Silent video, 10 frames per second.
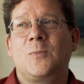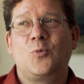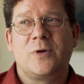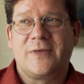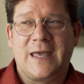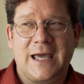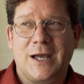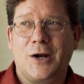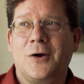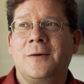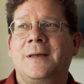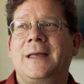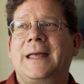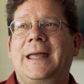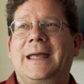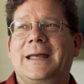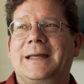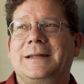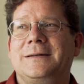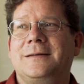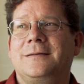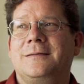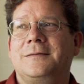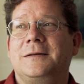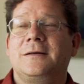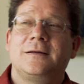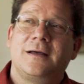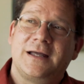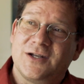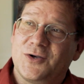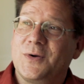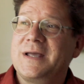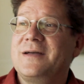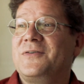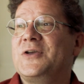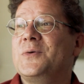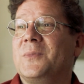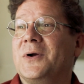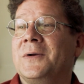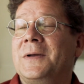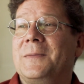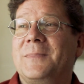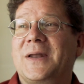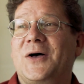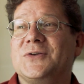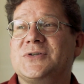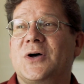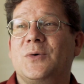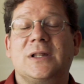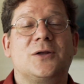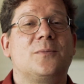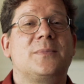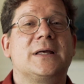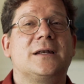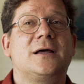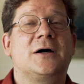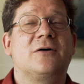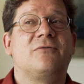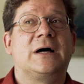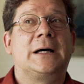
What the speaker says: with care and a degree of humor, but also a little bit of